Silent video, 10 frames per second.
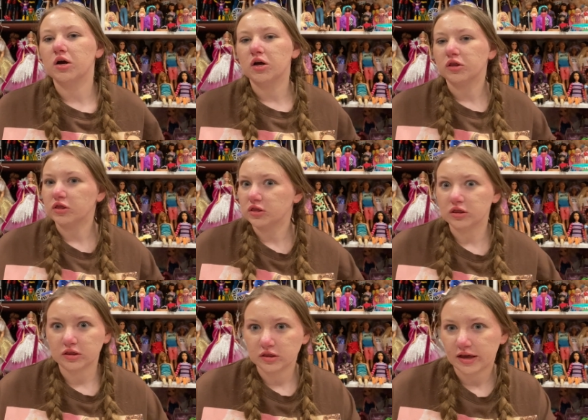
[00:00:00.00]

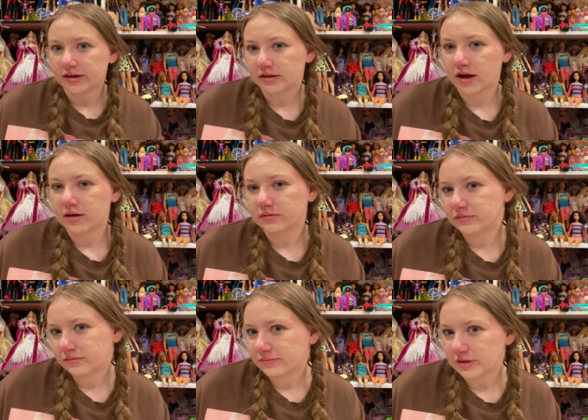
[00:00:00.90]
like it uh,
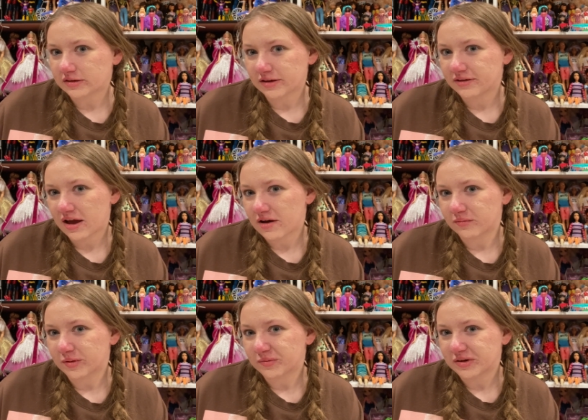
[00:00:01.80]
means I, I haven't
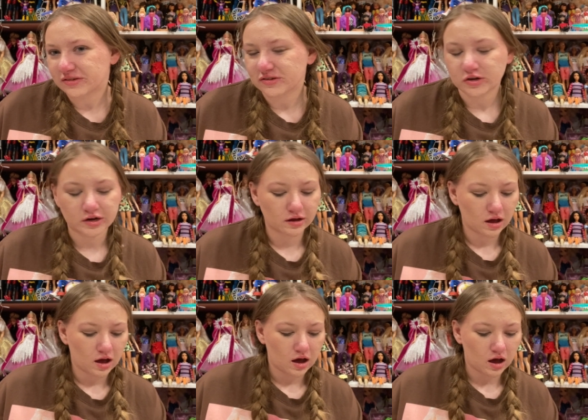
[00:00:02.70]
been researching
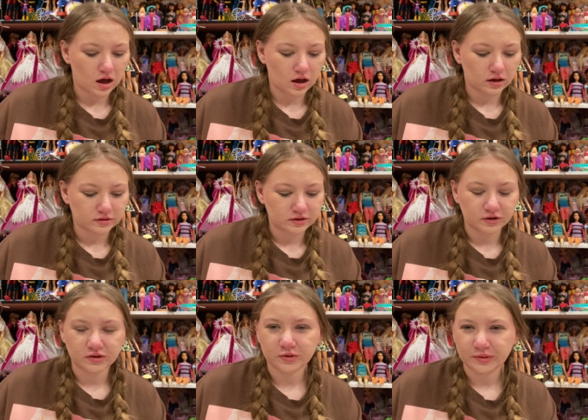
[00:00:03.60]
uh, you know
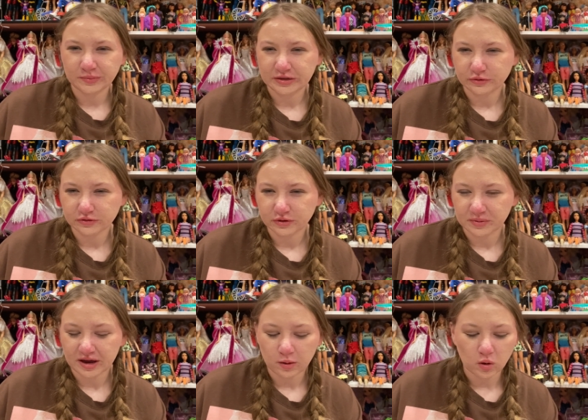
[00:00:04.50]
you can only research so
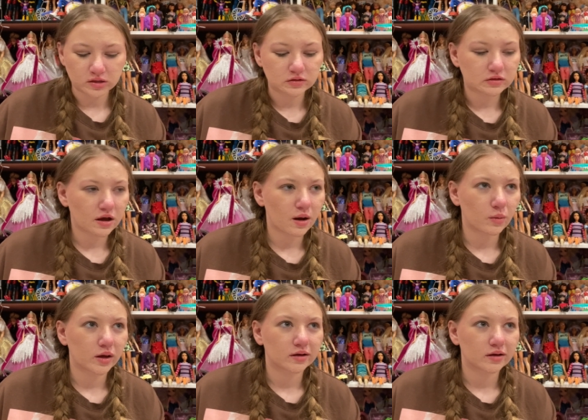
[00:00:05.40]
many at once so